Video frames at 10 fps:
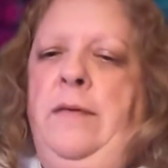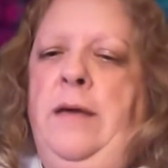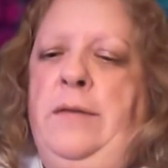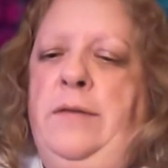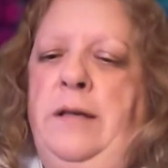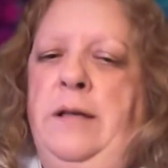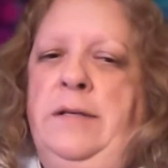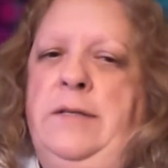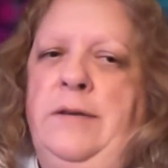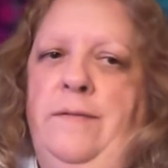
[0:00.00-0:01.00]
I think
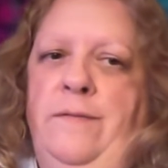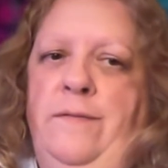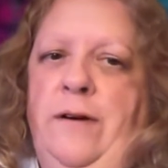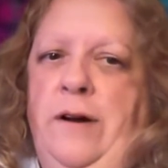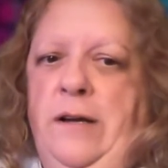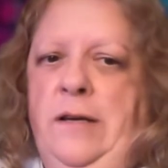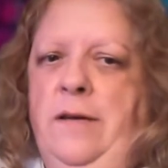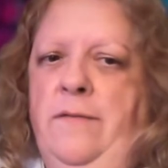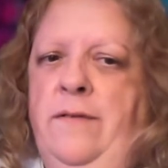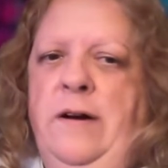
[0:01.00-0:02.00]
that's very,
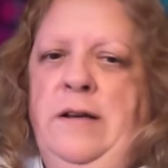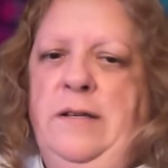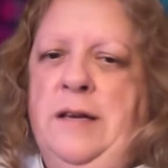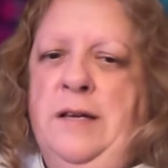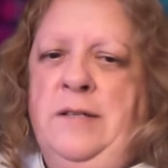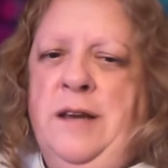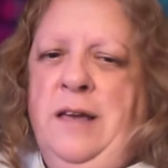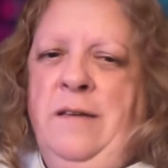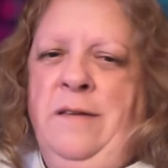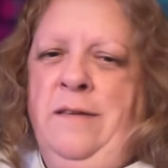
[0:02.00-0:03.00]
very disgusting.